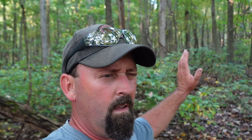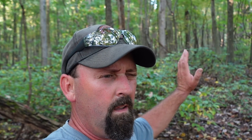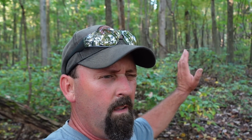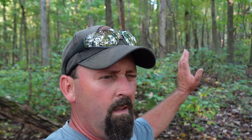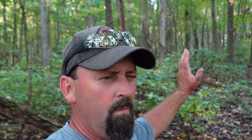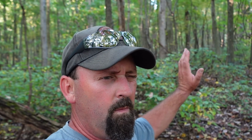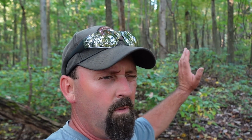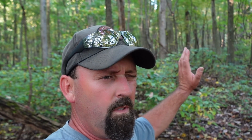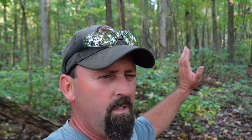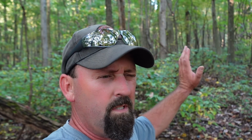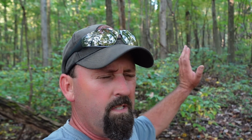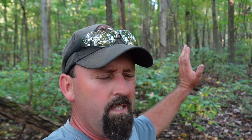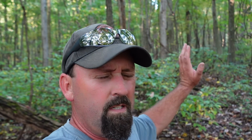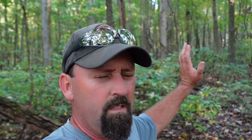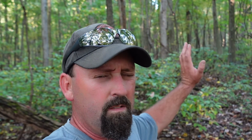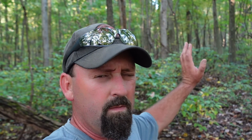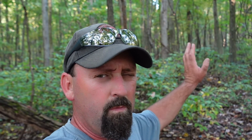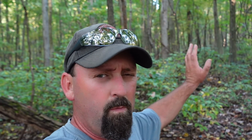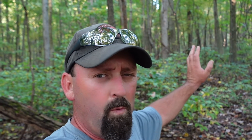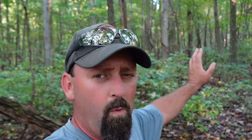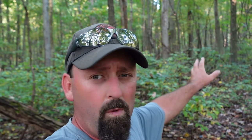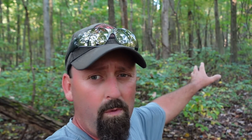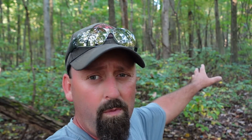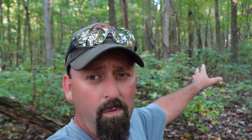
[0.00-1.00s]
want to say it's
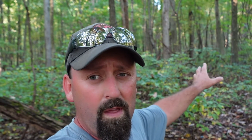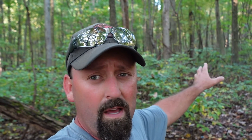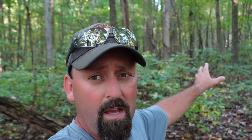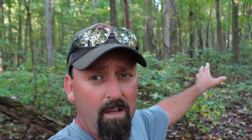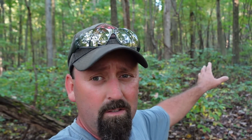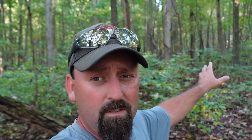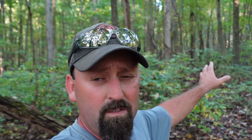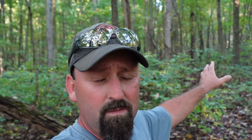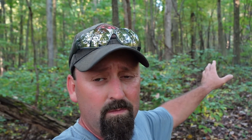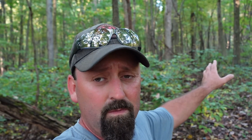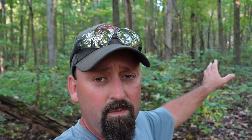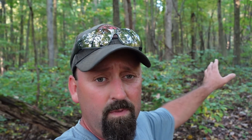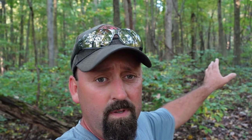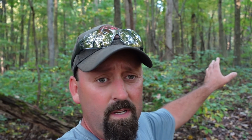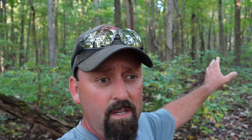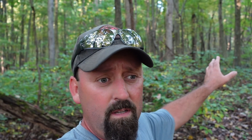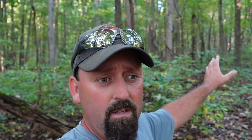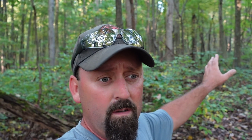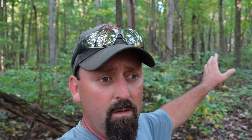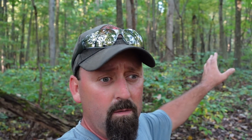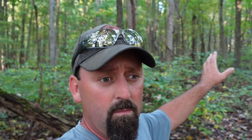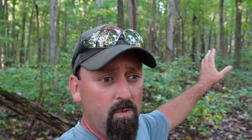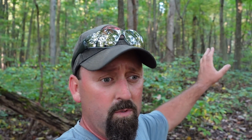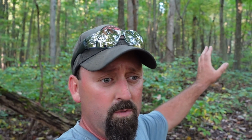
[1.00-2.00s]
4,000 feet,
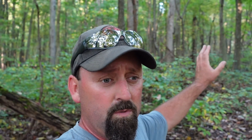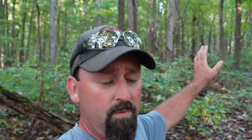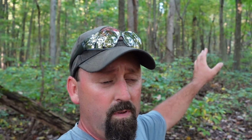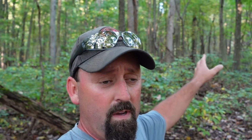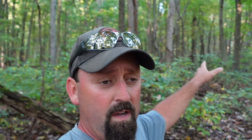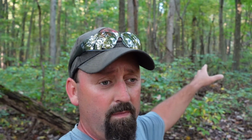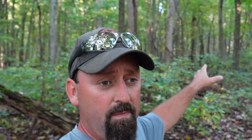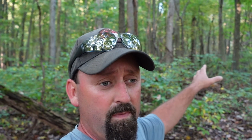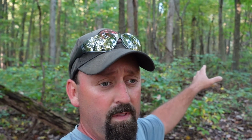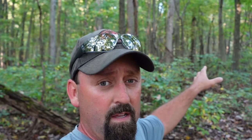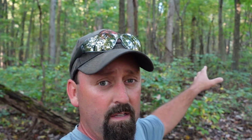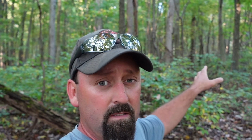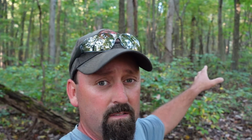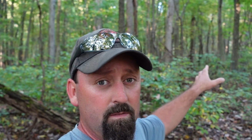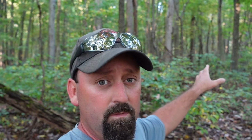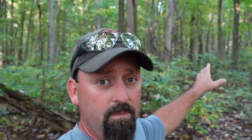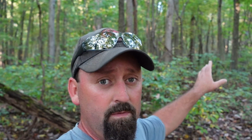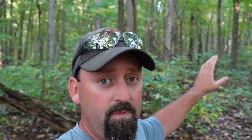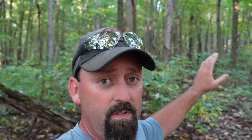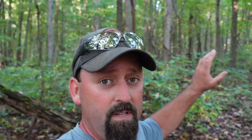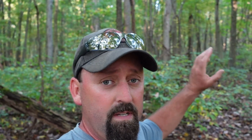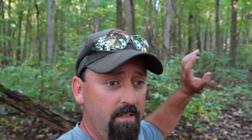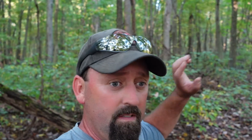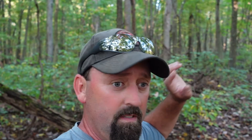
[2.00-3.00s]
almost 5,000
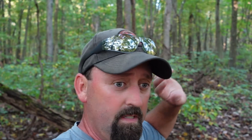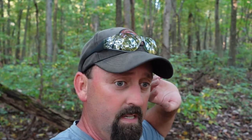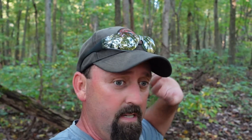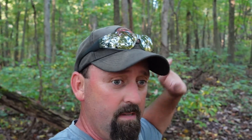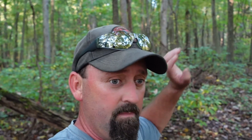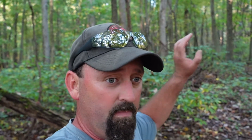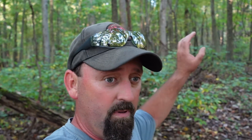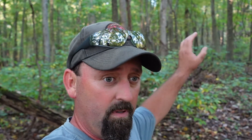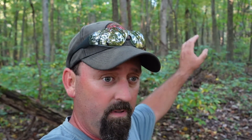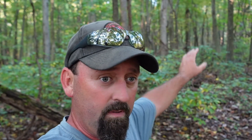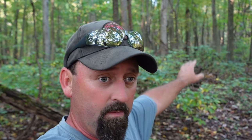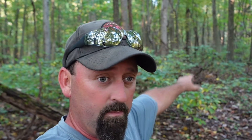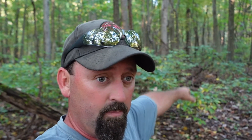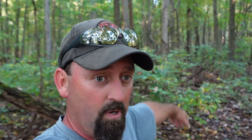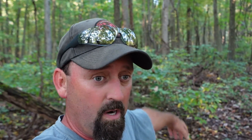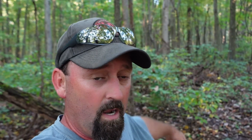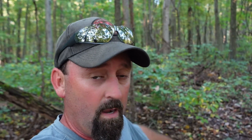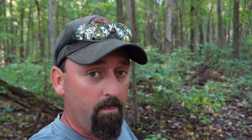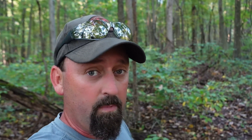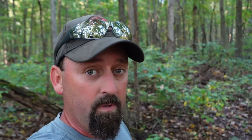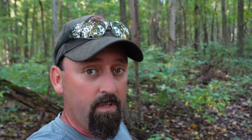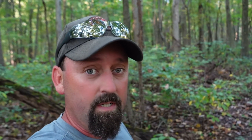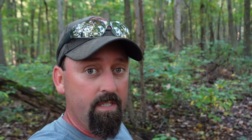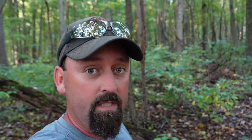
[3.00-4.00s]
feet deep the
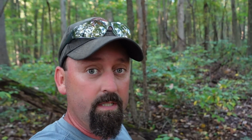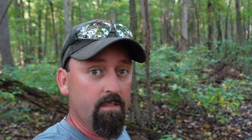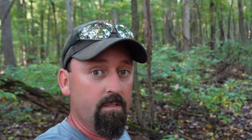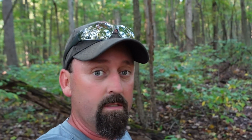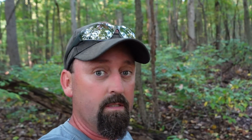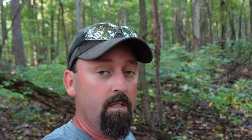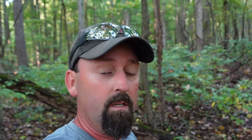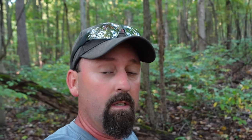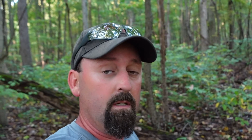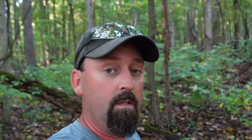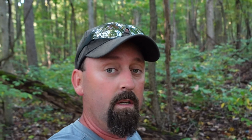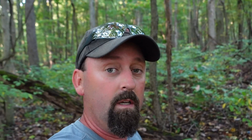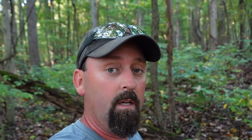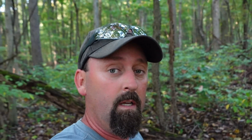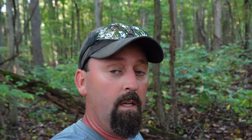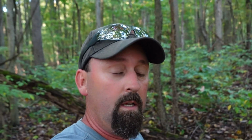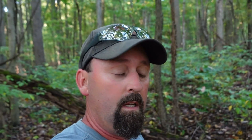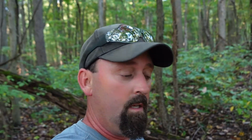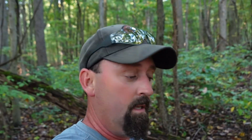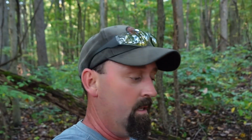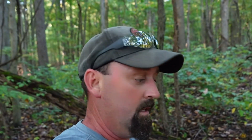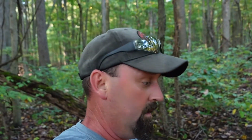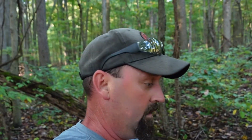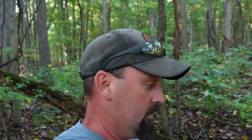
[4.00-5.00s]
property is.
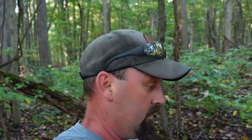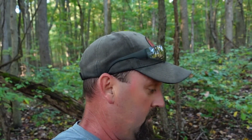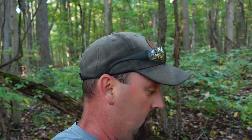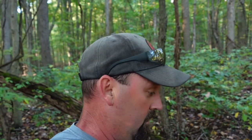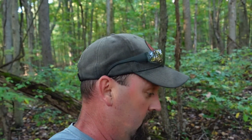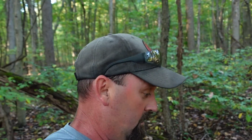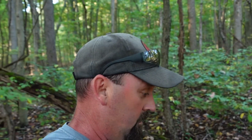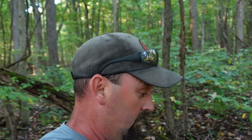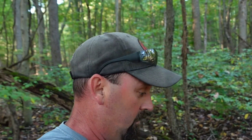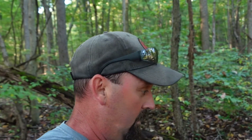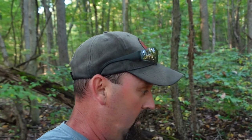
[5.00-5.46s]
So,